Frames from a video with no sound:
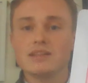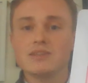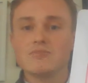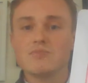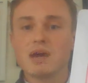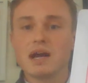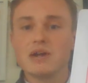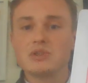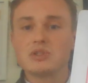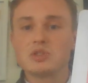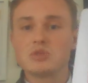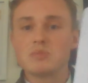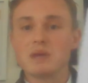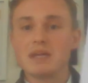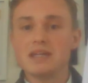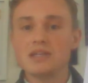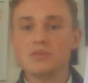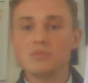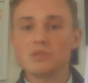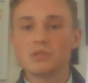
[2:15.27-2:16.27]
bound
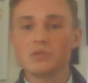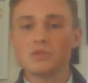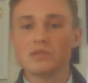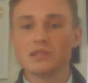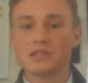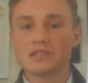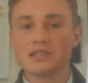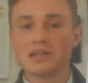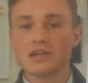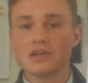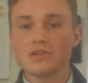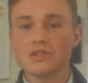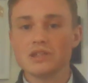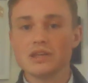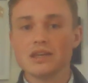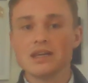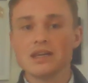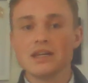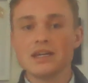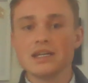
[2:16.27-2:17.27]
space between the cells
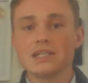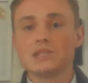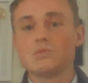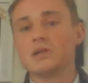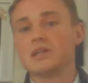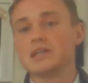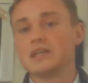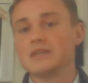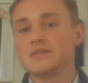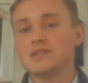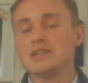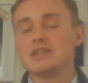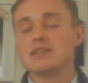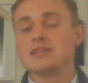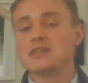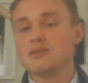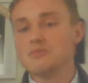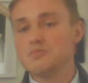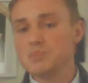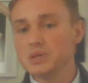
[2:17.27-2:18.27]
is what gives it
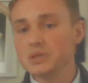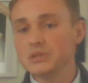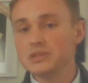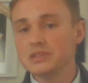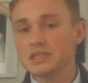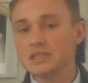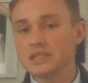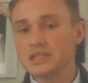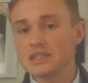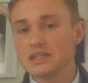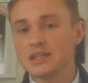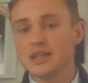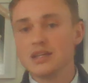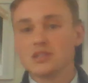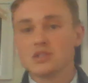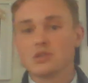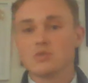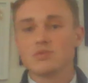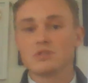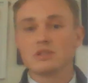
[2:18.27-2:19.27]
the ability
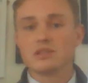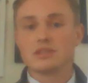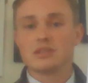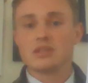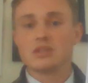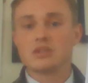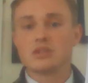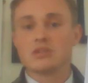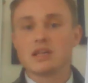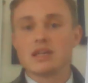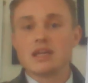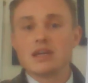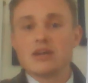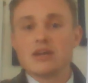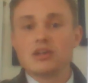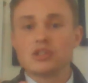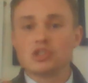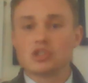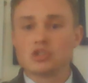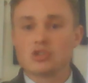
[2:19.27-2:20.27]
to really create
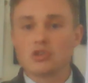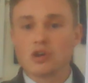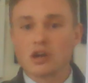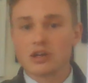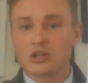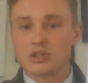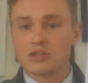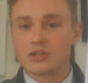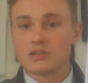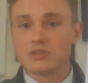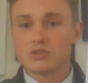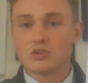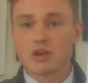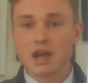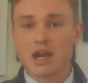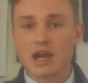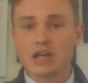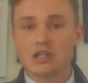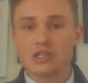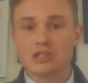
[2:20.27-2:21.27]
a strong
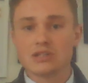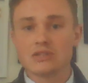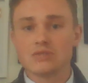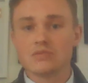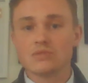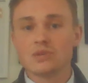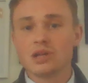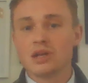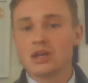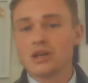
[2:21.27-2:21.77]
contraction